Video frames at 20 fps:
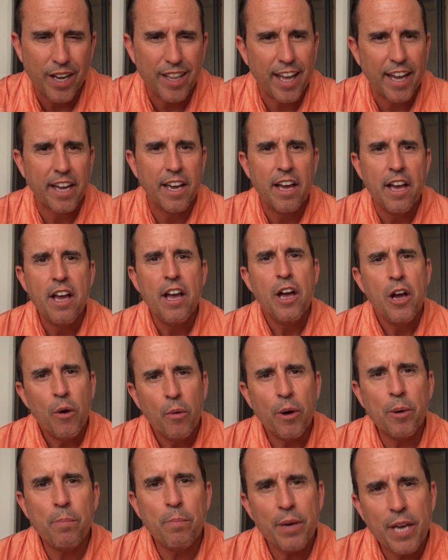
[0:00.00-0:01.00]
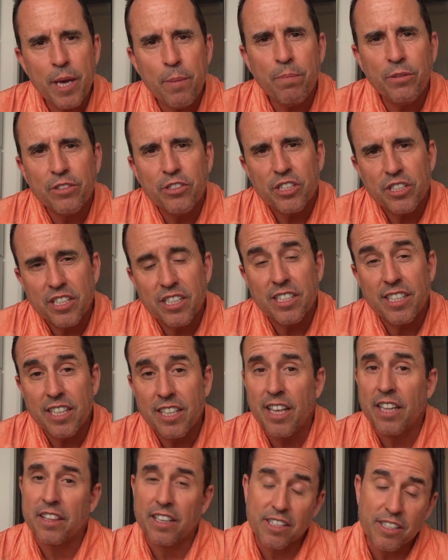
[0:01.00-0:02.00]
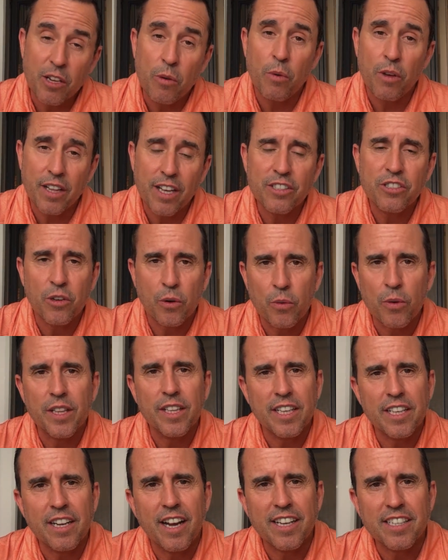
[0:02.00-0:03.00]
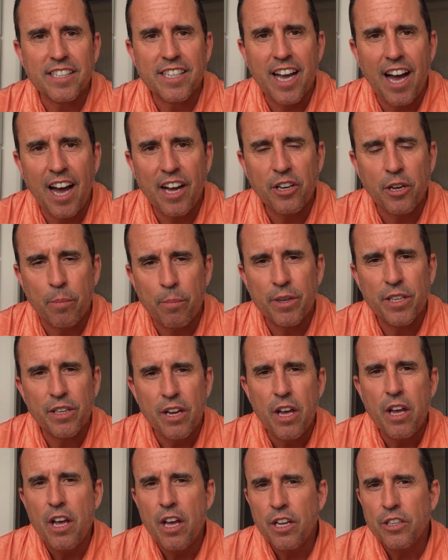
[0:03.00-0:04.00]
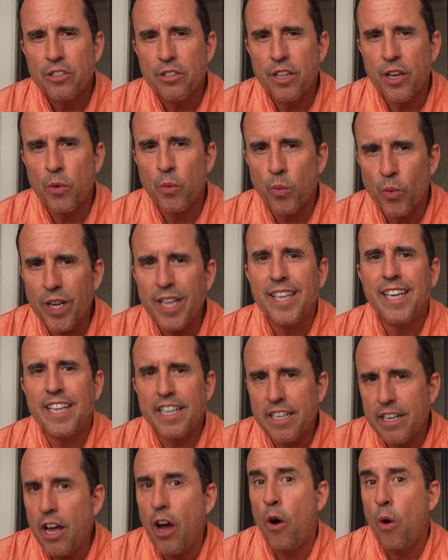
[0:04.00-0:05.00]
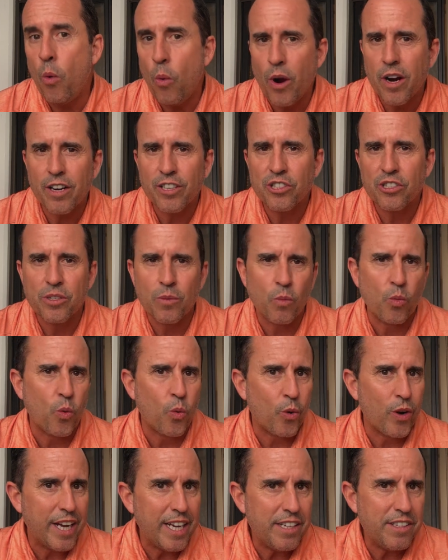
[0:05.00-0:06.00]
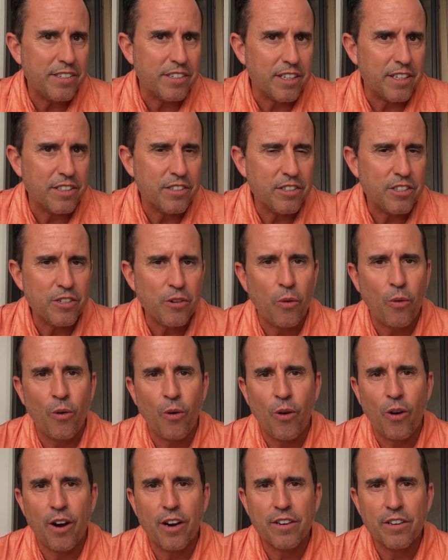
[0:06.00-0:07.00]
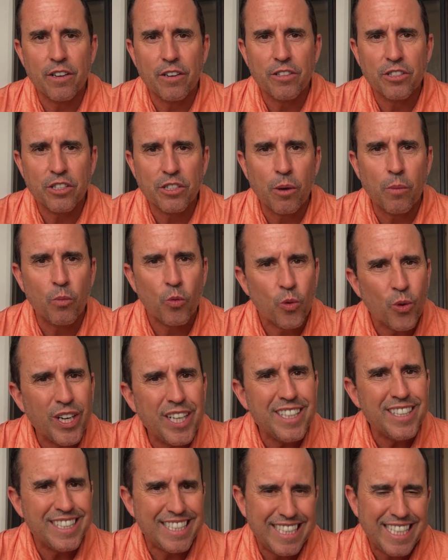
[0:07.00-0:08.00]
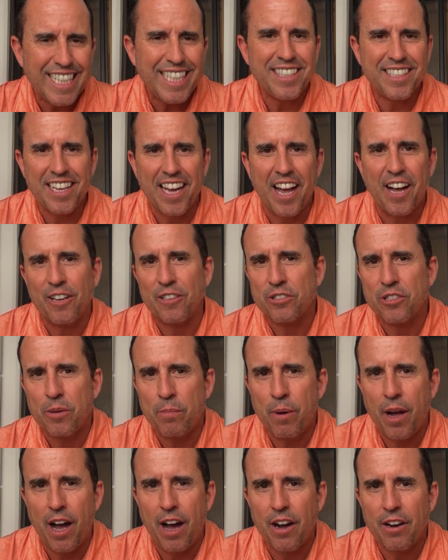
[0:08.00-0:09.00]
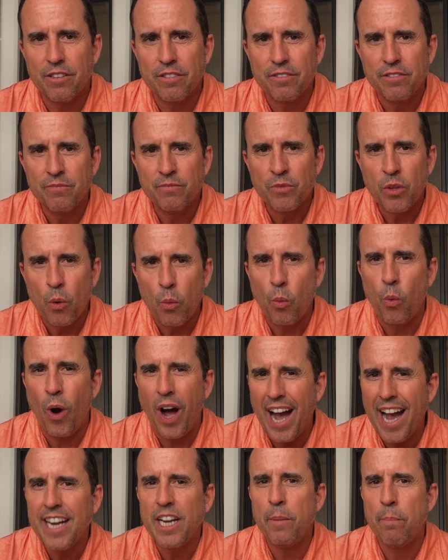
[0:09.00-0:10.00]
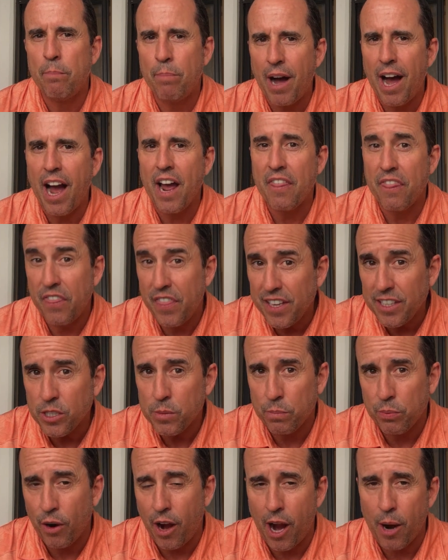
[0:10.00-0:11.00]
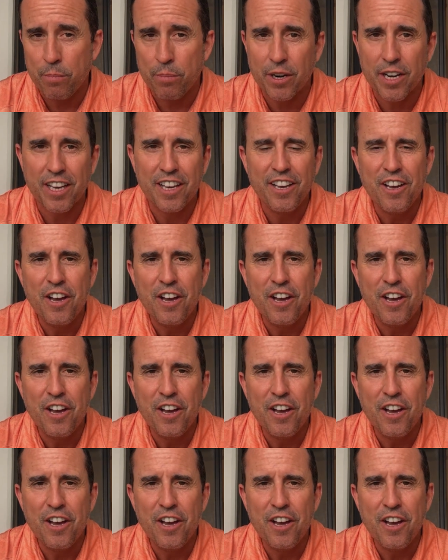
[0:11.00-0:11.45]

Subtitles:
Like when people just see that, they say, well, that's a really nice condo, but do they really know what are some reasons or some real details about why to buy this property